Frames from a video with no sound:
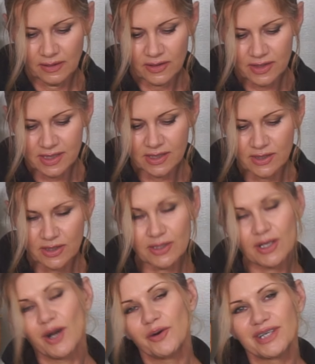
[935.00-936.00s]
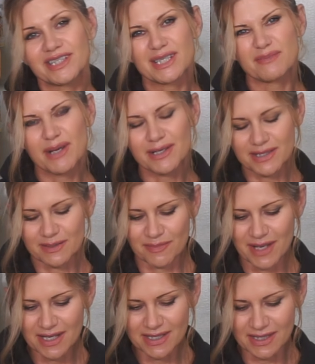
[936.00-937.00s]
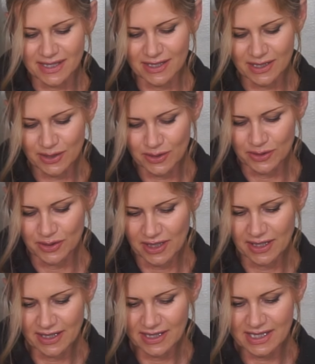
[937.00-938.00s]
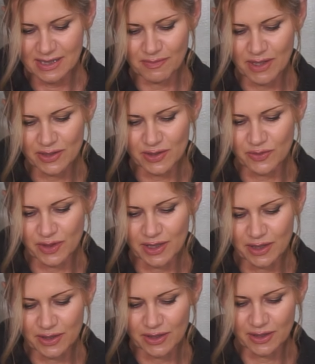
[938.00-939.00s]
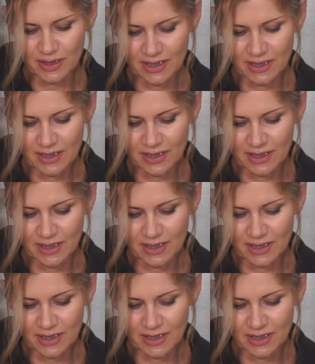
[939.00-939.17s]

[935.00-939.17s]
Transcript: Looks good. Oh, it smells amazing too. It smells really good.